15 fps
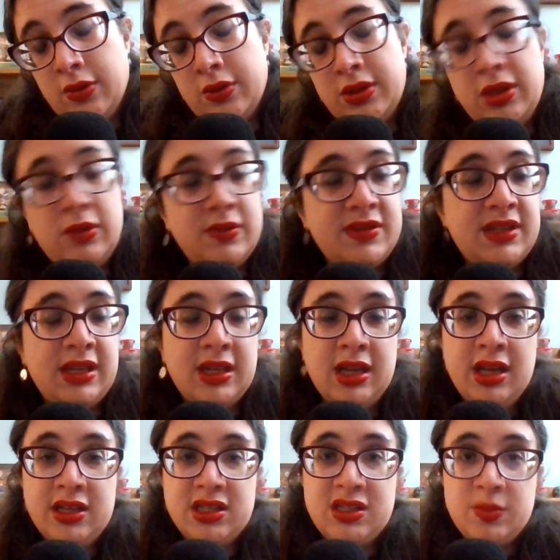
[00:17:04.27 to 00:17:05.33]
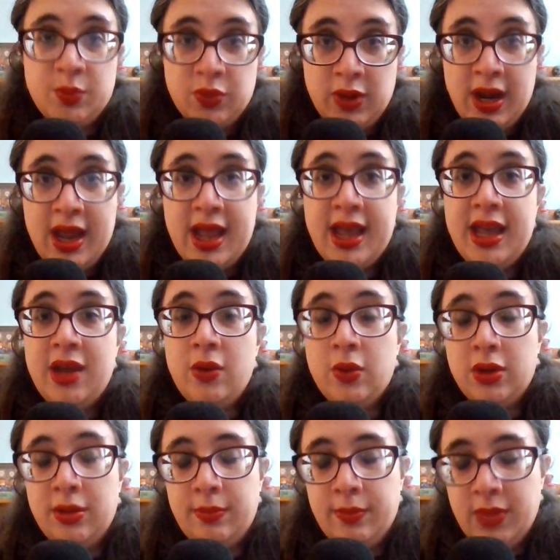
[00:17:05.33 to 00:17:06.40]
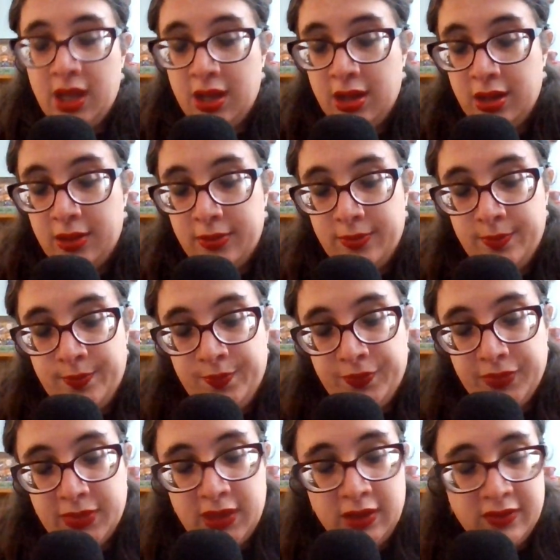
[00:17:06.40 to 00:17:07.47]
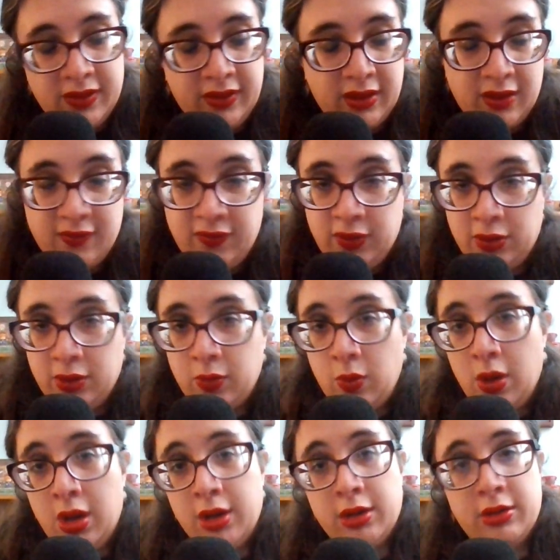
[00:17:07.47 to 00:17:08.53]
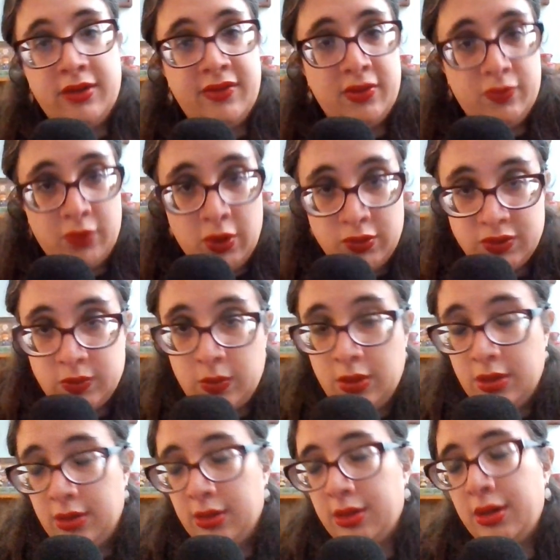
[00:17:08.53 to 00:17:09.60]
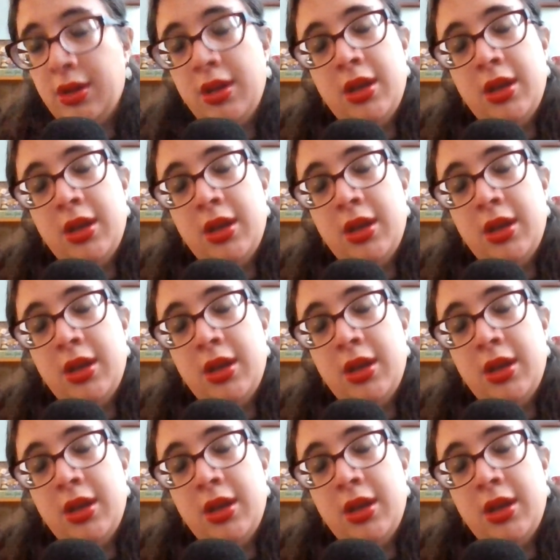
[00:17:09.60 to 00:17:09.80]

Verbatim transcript: using a spray or um, you know something like Florida water, even rose water,